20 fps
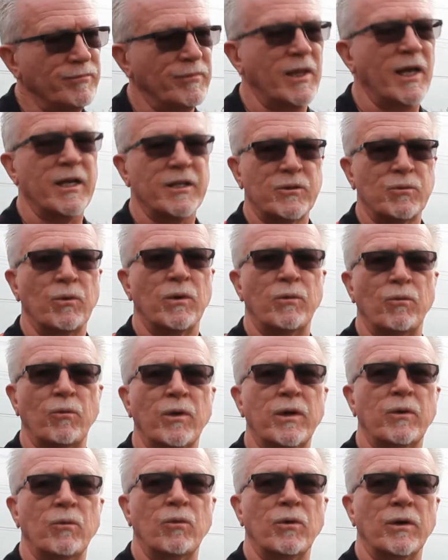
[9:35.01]
that's when
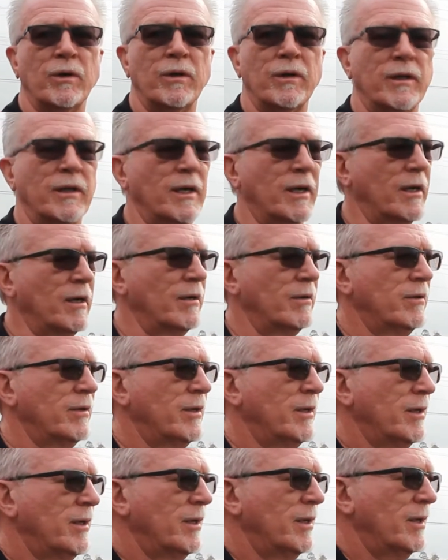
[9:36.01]
we will
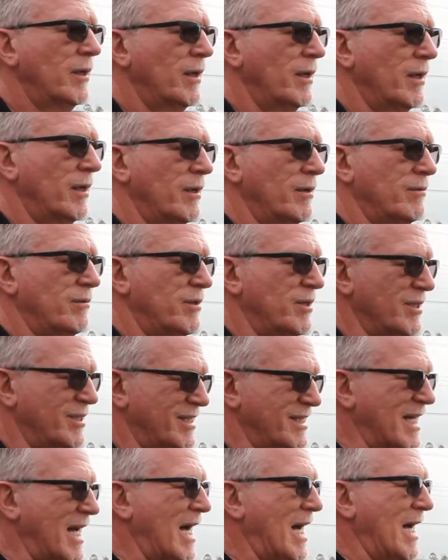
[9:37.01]

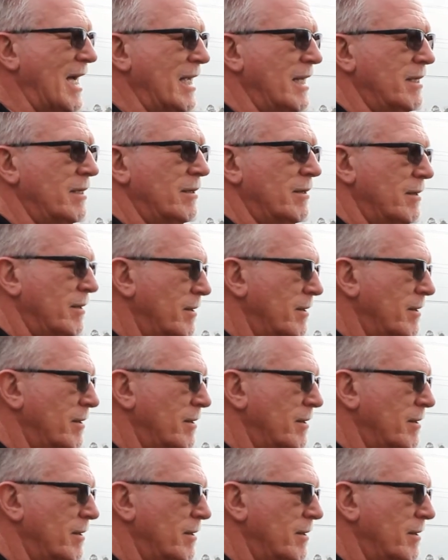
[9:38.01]
decide